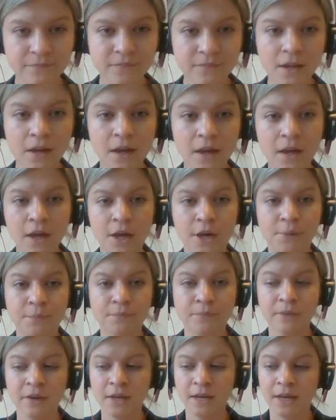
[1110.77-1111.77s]

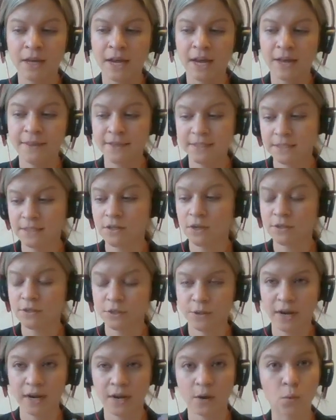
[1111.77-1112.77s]
And this is
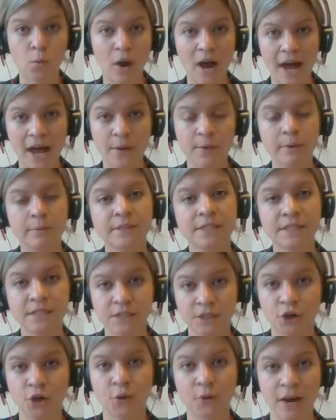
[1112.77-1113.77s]
also kind of why we would
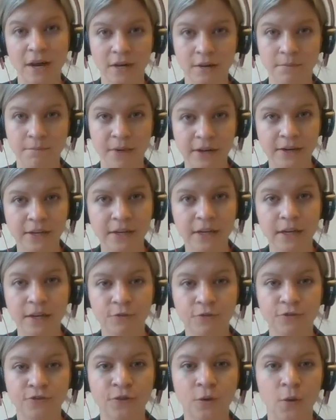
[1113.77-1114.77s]
still recommend
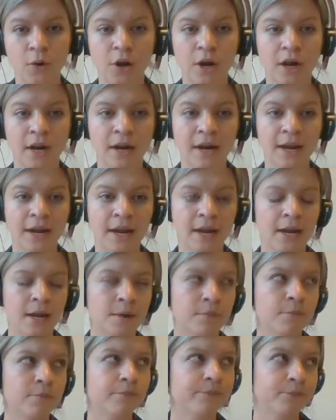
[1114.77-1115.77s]
it for
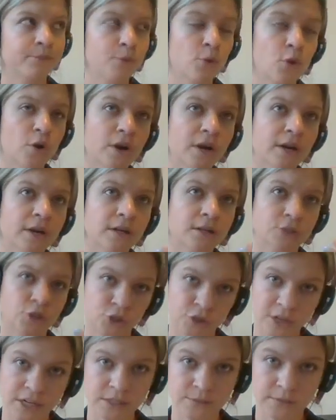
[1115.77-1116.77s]
more
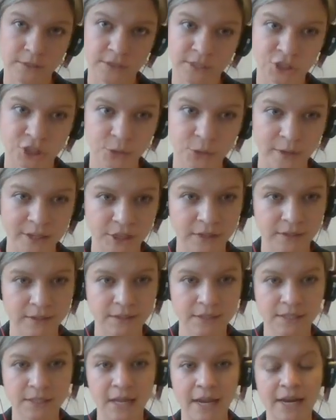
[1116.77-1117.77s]
stressful
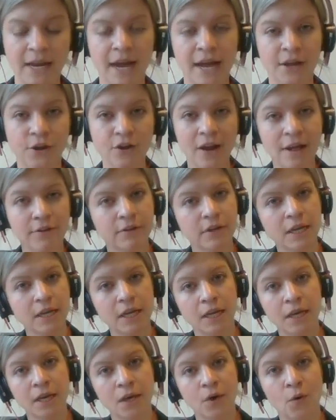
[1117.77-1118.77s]
situations like high
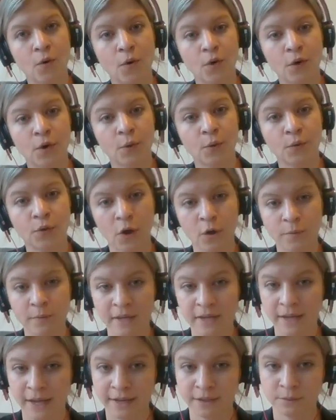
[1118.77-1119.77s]
gravity or low
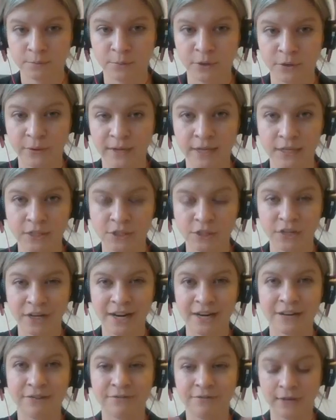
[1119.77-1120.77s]
pH brewing, because you're
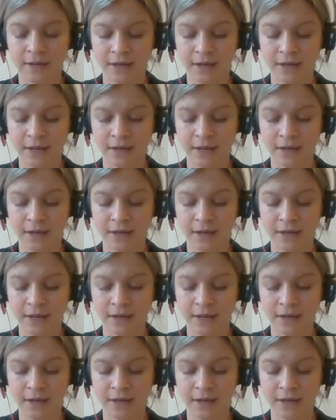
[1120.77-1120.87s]
kind of